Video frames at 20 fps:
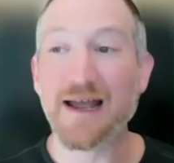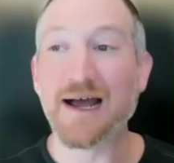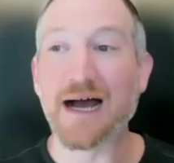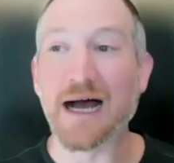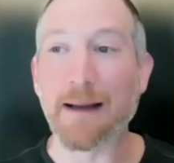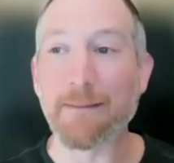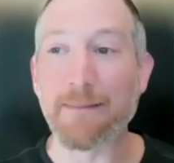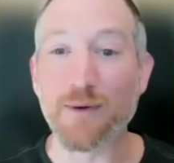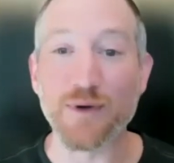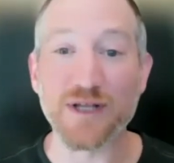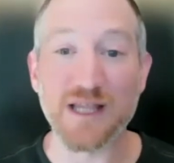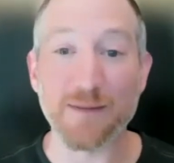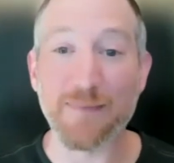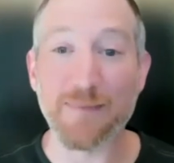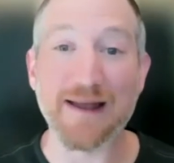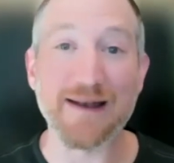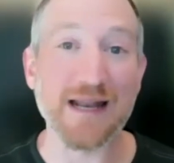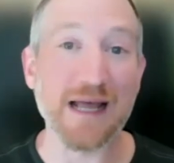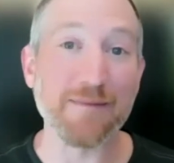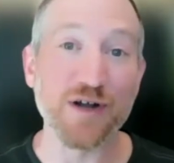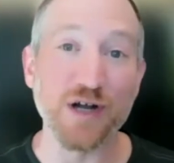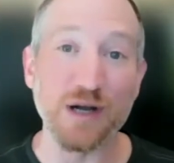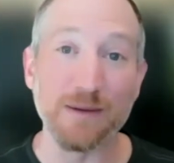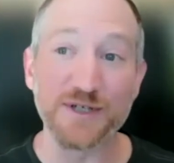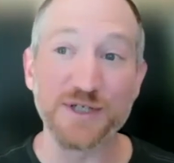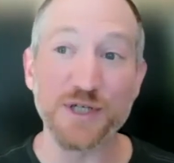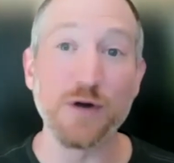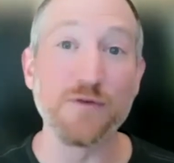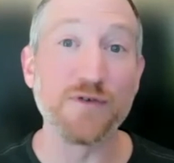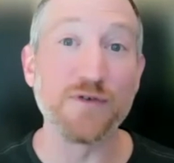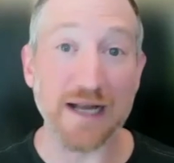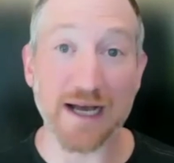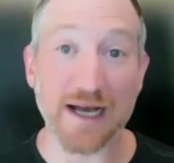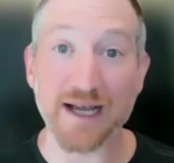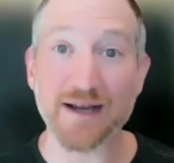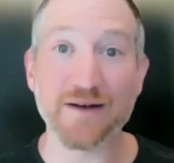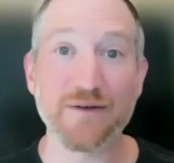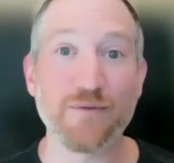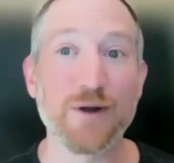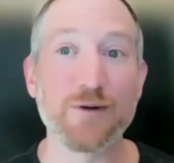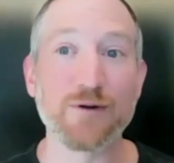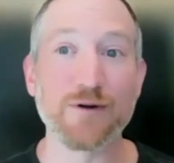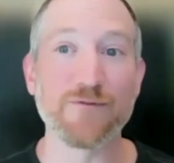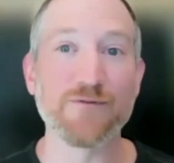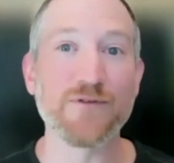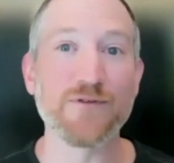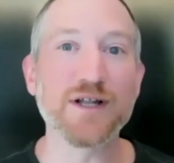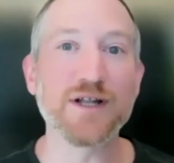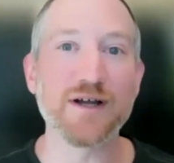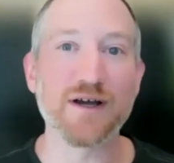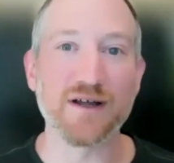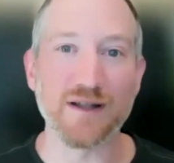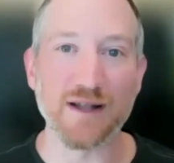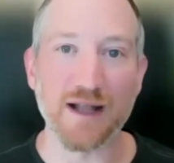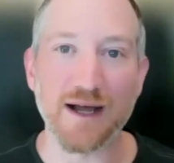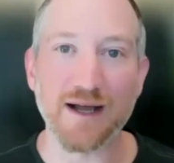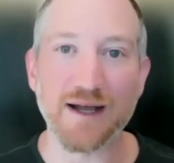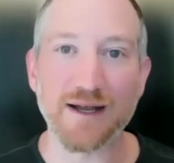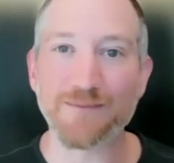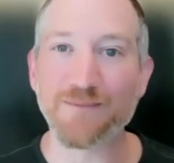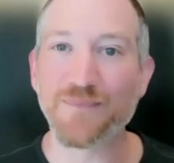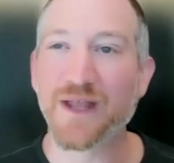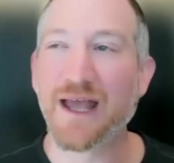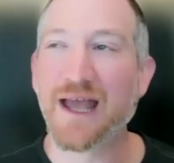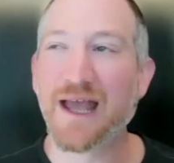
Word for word: Um, but with the pandemic, almost overnight, we were fully online